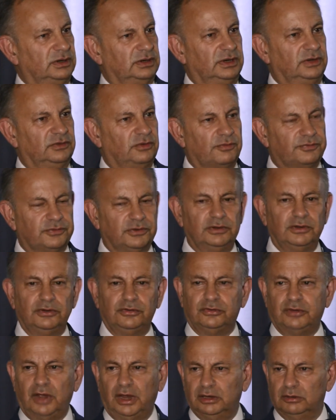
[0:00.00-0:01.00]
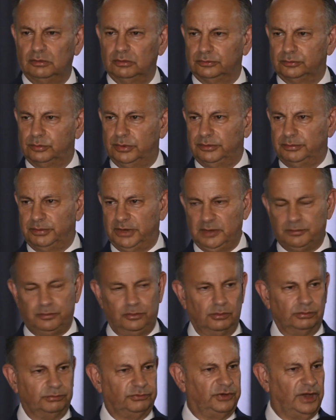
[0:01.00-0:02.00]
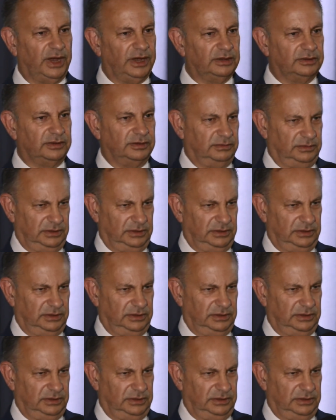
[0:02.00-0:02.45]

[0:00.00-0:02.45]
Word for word: he's often assailed with people saying,